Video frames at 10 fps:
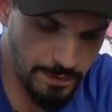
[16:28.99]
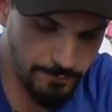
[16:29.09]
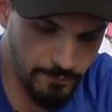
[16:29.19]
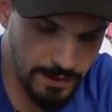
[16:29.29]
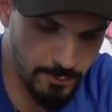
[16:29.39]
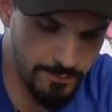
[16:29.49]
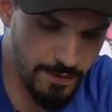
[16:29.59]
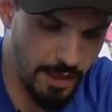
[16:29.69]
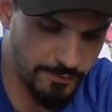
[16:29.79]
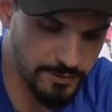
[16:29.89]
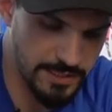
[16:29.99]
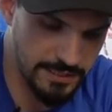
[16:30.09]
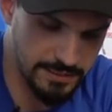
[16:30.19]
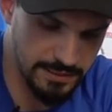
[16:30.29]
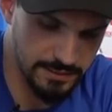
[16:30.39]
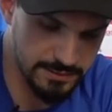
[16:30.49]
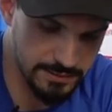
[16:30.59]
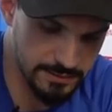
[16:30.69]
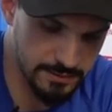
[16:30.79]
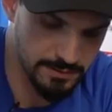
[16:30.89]
be afraid to evolve your
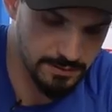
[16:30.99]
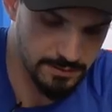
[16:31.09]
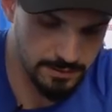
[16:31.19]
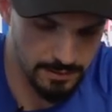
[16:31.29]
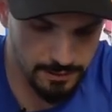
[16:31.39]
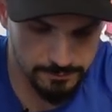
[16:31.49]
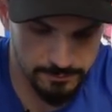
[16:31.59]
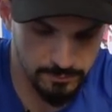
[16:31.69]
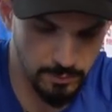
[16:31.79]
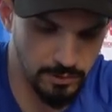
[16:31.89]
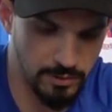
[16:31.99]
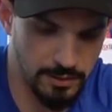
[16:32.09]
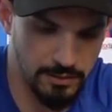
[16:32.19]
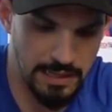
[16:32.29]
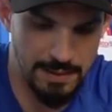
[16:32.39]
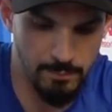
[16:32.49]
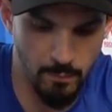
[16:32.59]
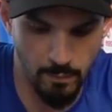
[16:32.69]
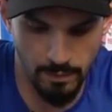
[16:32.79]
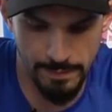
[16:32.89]
techniques. You know, we're learning a lot
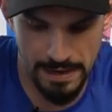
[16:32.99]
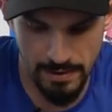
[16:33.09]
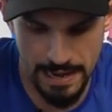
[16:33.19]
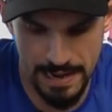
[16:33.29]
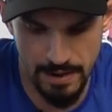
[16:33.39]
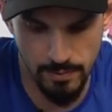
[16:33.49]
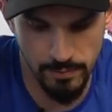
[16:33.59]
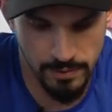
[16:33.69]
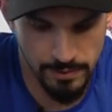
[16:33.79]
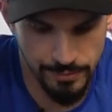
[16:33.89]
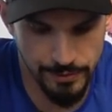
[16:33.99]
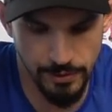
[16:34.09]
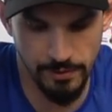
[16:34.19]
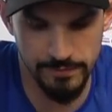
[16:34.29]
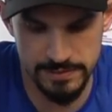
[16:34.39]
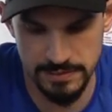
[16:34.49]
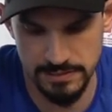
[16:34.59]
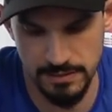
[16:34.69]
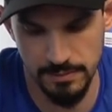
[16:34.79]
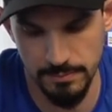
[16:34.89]
more about how the nervous
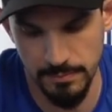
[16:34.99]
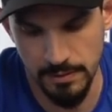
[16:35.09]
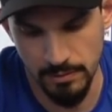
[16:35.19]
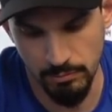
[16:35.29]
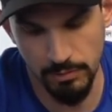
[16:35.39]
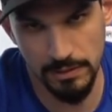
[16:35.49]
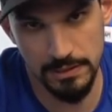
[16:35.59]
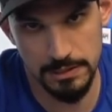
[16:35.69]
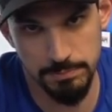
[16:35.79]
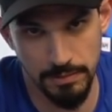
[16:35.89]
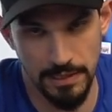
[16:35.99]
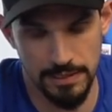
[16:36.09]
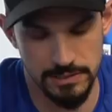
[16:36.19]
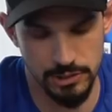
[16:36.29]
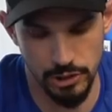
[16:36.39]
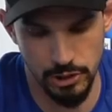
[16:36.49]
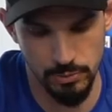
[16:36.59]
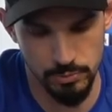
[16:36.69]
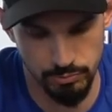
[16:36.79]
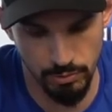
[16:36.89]
system really does play such a
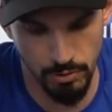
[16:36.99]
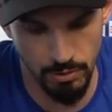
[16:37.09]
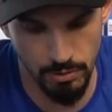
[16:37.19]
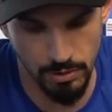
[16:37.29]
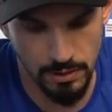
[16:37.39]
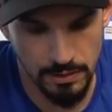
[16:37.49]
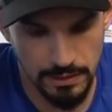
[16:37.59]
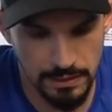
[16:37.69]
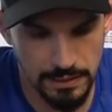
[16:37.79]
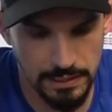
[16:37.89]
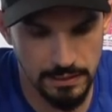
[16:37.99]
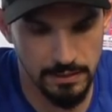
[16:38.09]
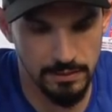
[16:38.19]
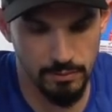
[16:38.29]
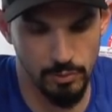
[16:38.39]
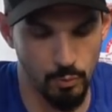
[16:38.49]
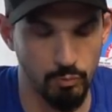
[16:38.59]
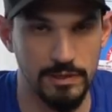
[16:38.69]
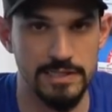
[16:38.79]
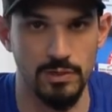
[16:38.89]
huge role in the
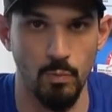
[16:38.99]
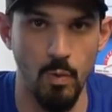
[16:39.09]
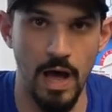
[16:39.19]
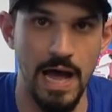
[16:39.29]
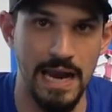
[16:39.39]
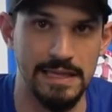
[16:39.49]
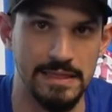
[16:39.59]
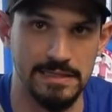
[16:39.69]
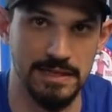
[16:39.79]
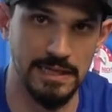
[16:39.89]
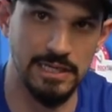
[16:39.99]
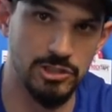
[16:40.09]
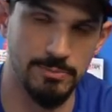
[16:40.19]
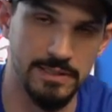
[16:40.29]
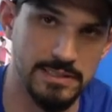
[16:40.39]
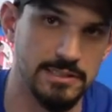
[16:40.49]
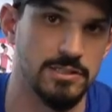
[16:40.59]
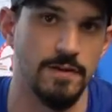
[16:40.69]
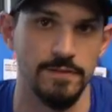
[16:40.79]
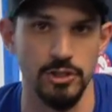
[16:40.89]
reason why things like instrument assisted
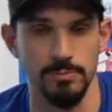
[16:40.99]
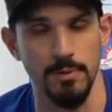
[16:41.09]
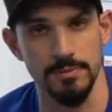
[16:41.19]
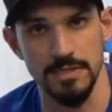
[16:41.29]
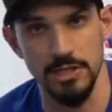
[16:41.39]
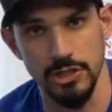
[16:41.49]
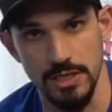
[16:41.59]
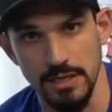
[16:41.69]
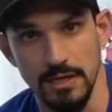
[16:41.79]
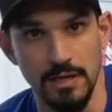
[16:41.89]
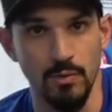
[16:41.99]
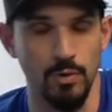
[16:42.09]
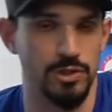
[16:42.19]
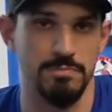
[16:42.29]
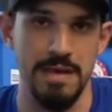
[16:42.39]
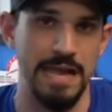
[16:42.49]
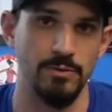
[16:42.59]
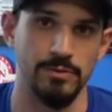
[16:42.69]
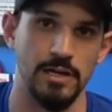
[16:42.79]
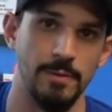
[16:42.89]
soft tissue mobilization or just
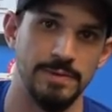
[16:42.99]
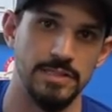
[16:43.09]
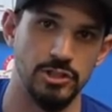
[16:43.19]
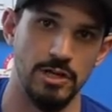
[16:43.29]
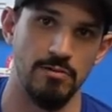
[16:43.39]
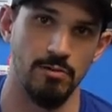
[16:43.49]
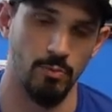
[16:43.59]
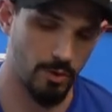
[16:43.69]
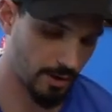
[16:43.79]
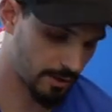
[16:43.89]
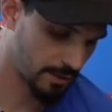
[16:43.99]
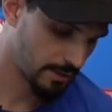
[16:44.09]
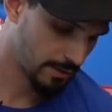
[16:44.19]
manual therapies in general work.